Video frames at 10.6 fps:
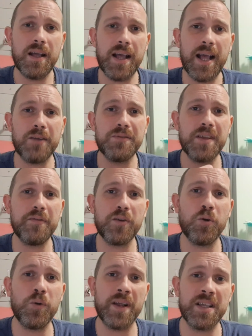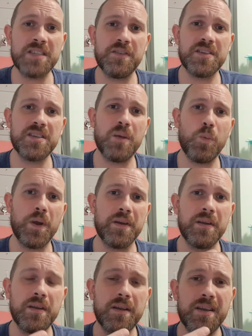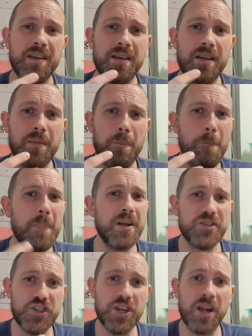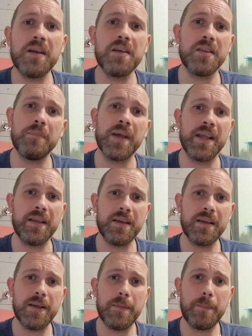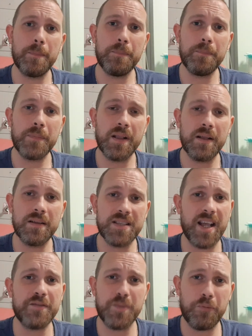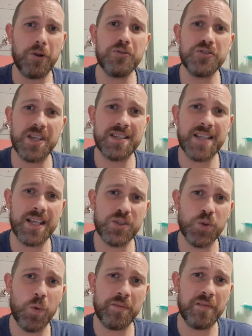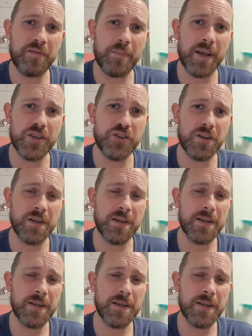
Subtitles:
how difficult it is for someone much younger than me to have to process that sort of information.